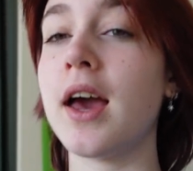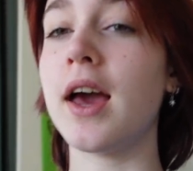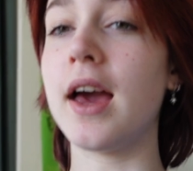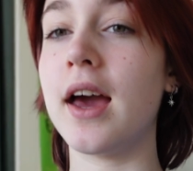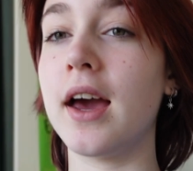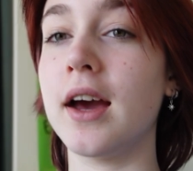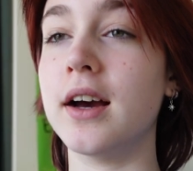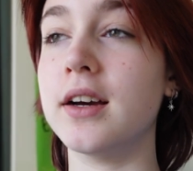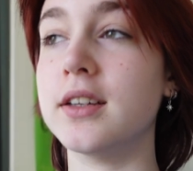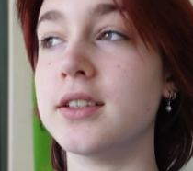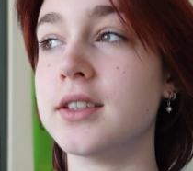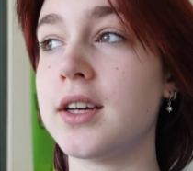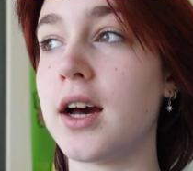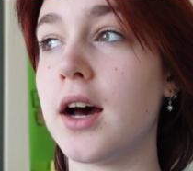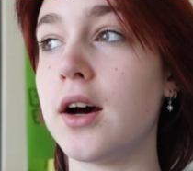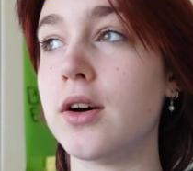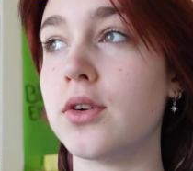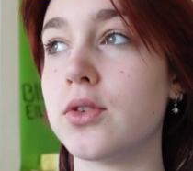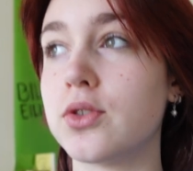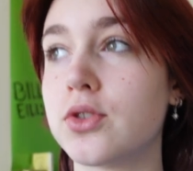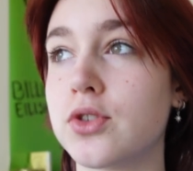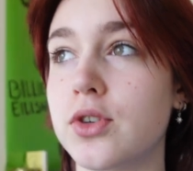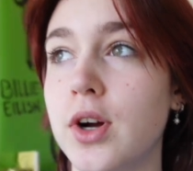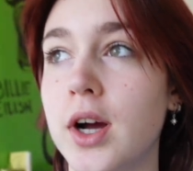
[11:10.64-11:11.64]
And
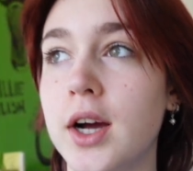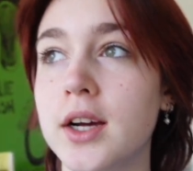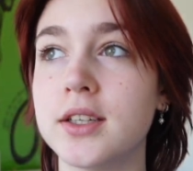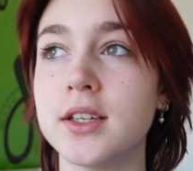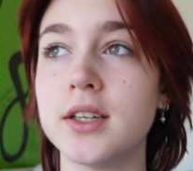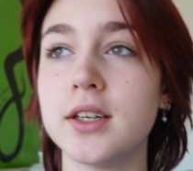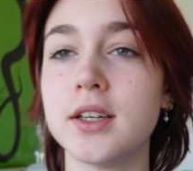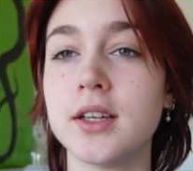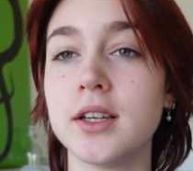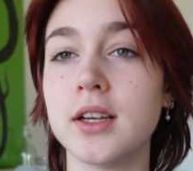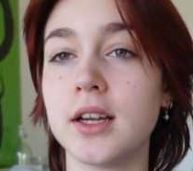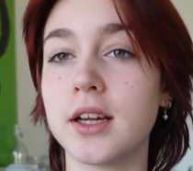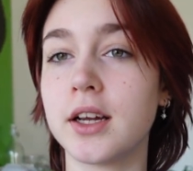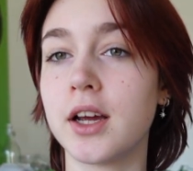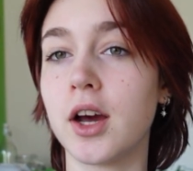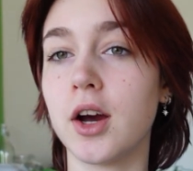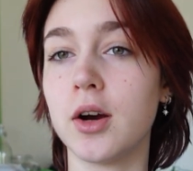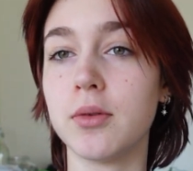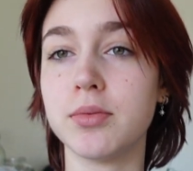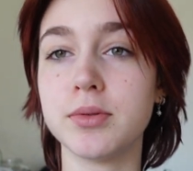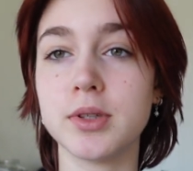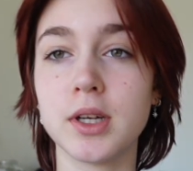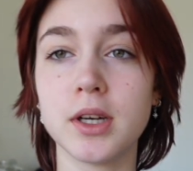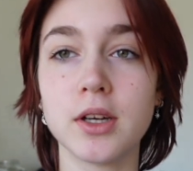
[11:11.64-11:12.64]
I'll try to like
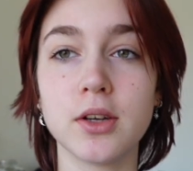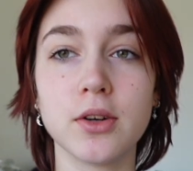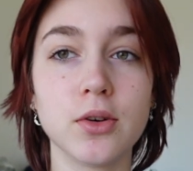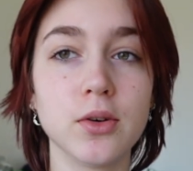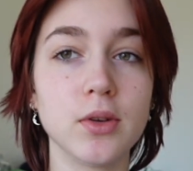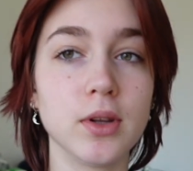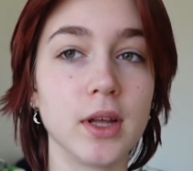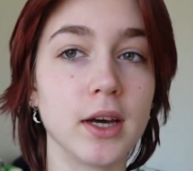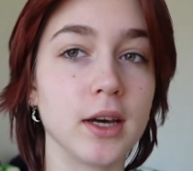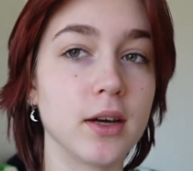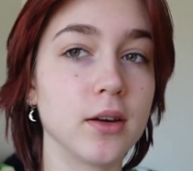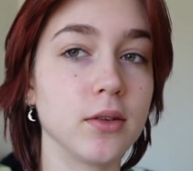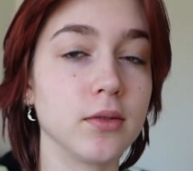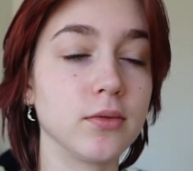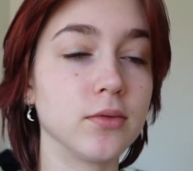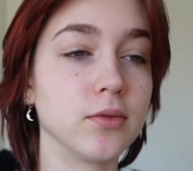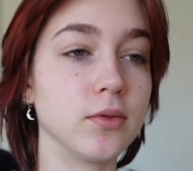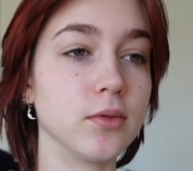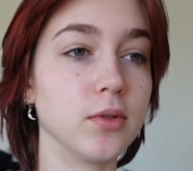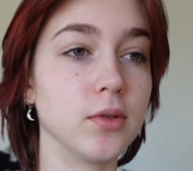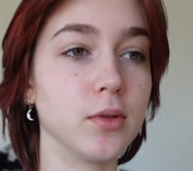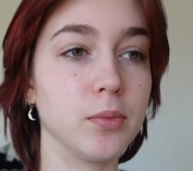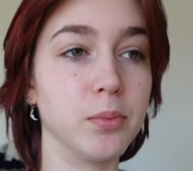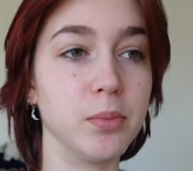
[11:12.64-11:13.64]
update you, like
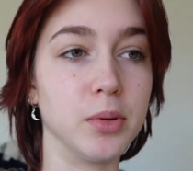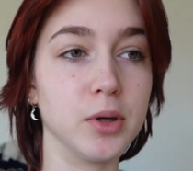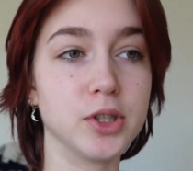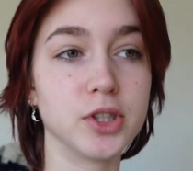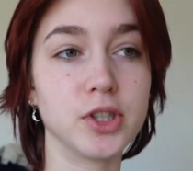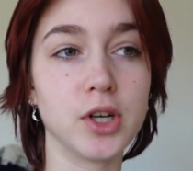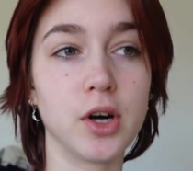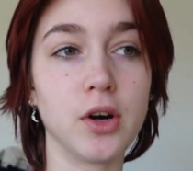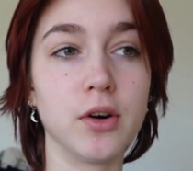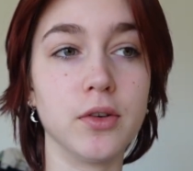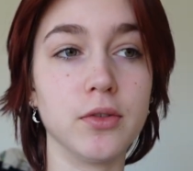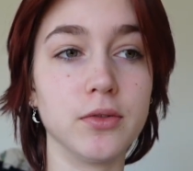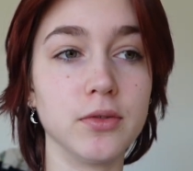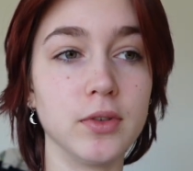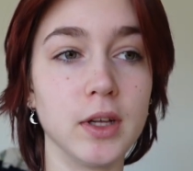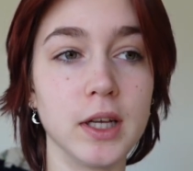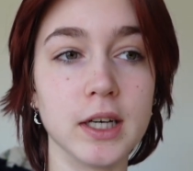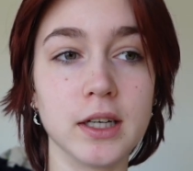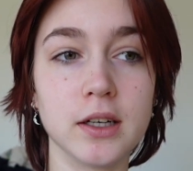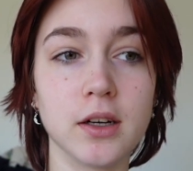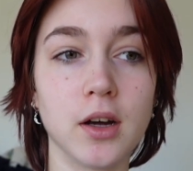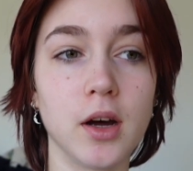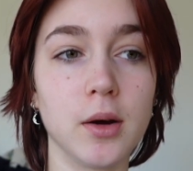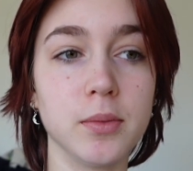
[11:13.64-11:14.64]
a bookshelf
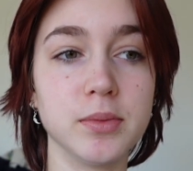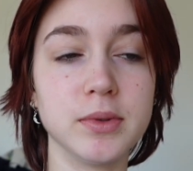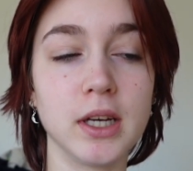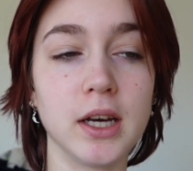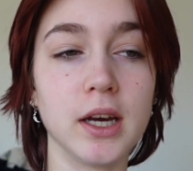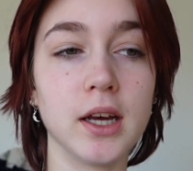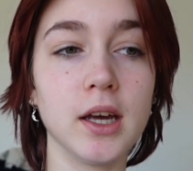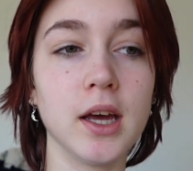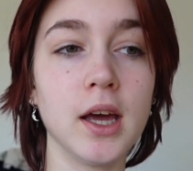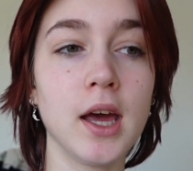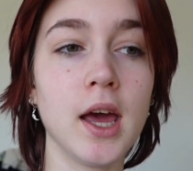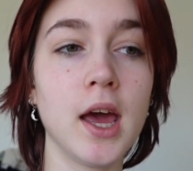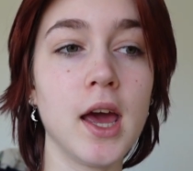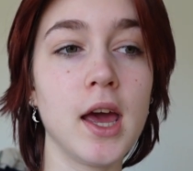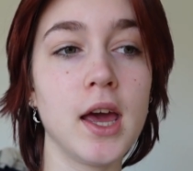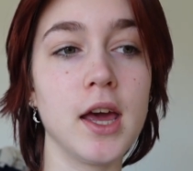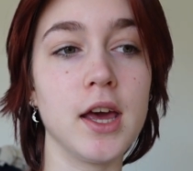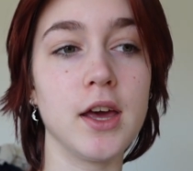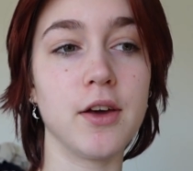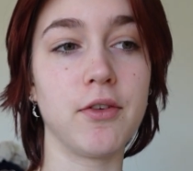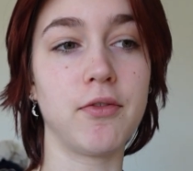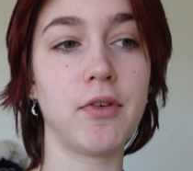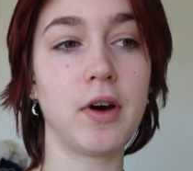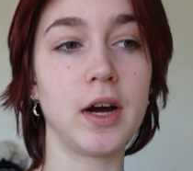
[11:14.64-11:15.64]
like update,
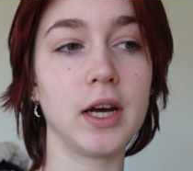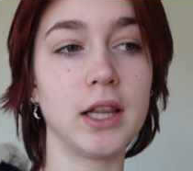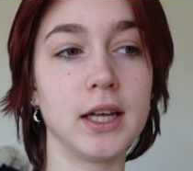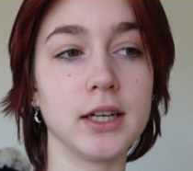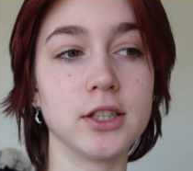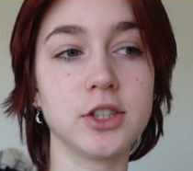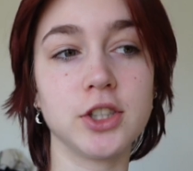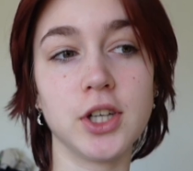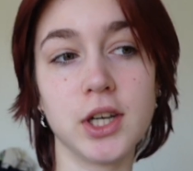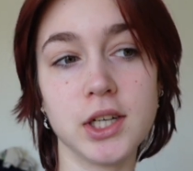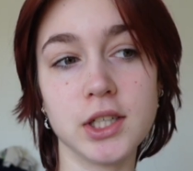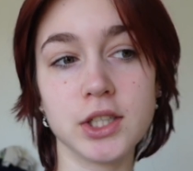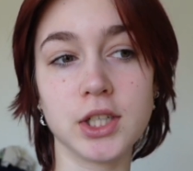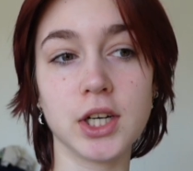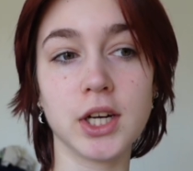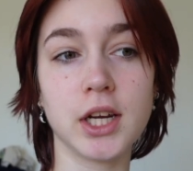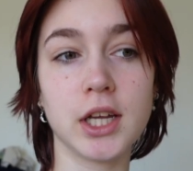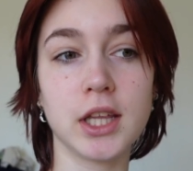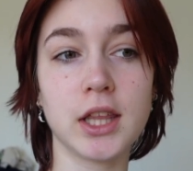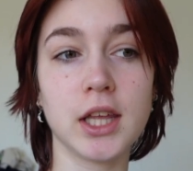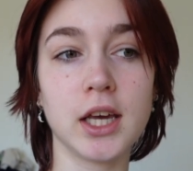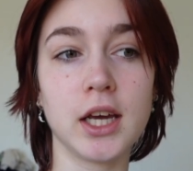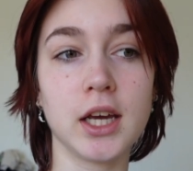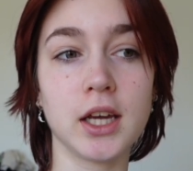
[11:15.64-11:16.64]
if I like change
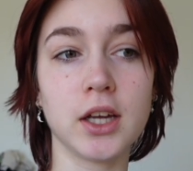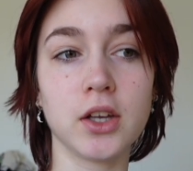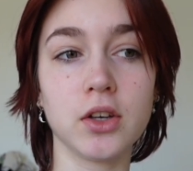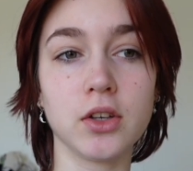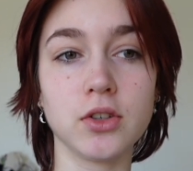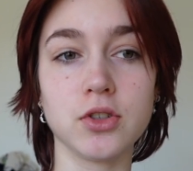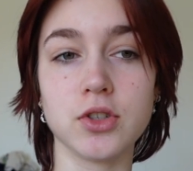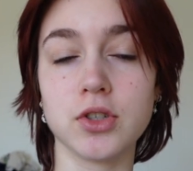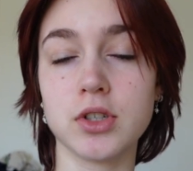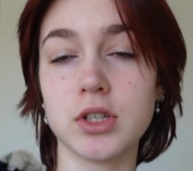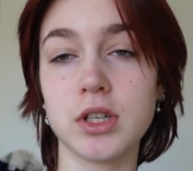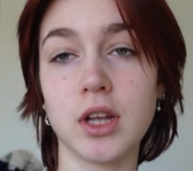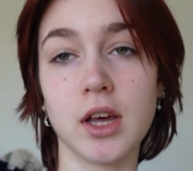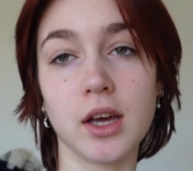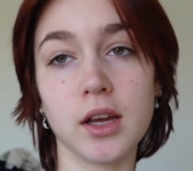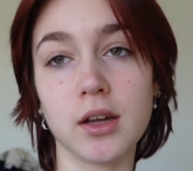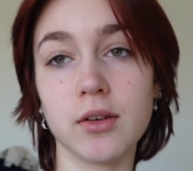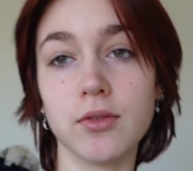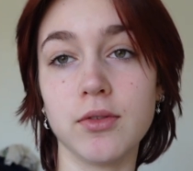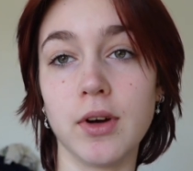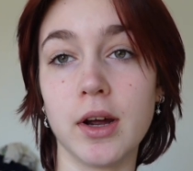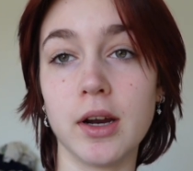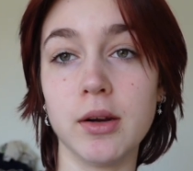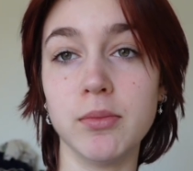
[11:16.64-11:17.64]
anything just like
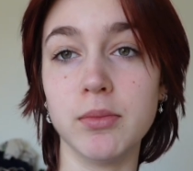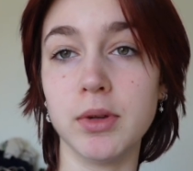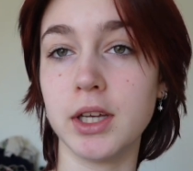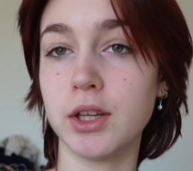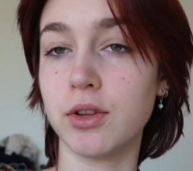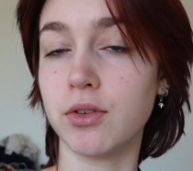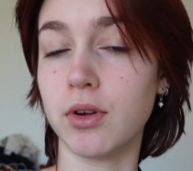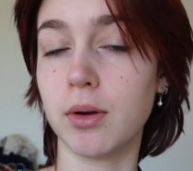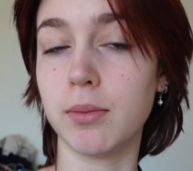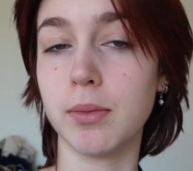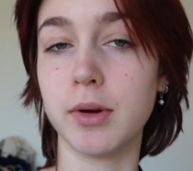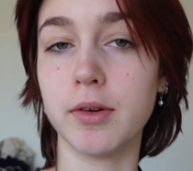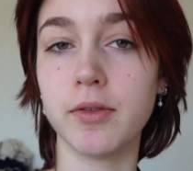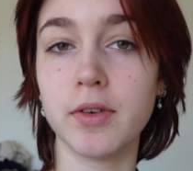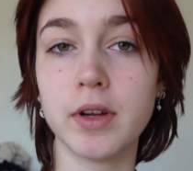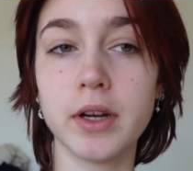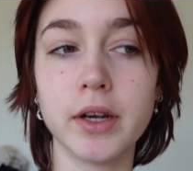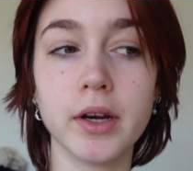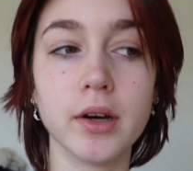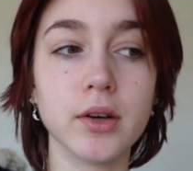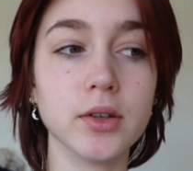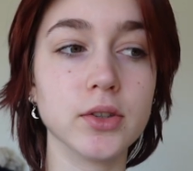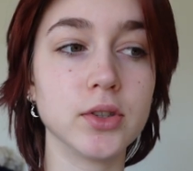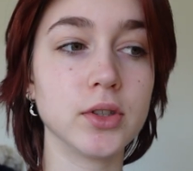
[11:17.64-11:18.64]
randomly throughout my
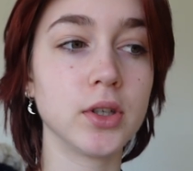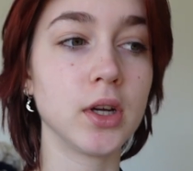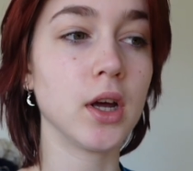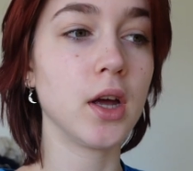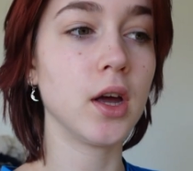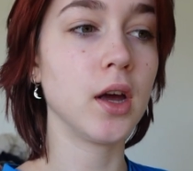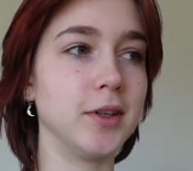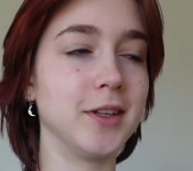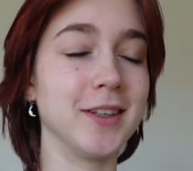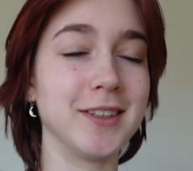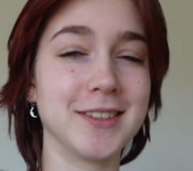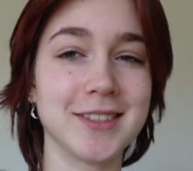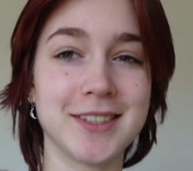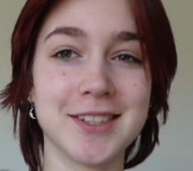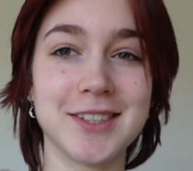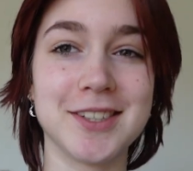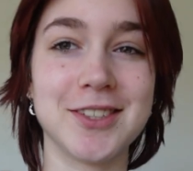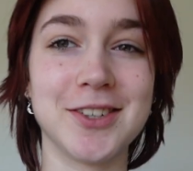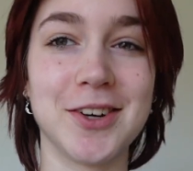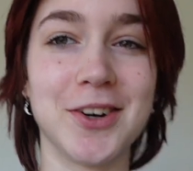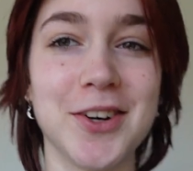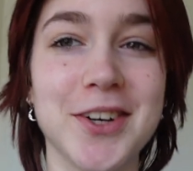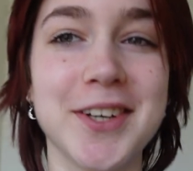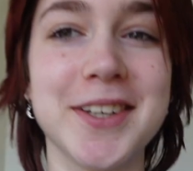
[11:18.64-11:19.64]
videos. Let's get
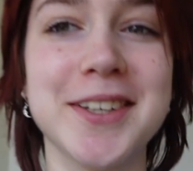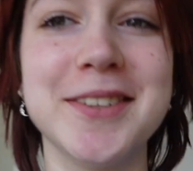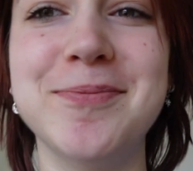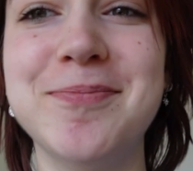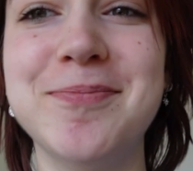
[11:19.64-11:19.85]
started.